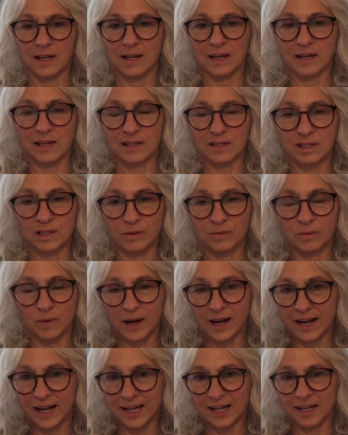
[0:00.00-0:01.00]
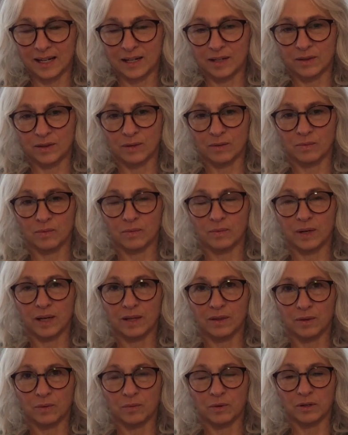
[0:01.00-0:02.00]
as to why, in
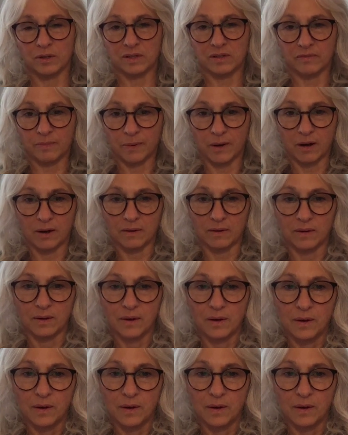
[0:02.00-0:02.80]
the words of Paul,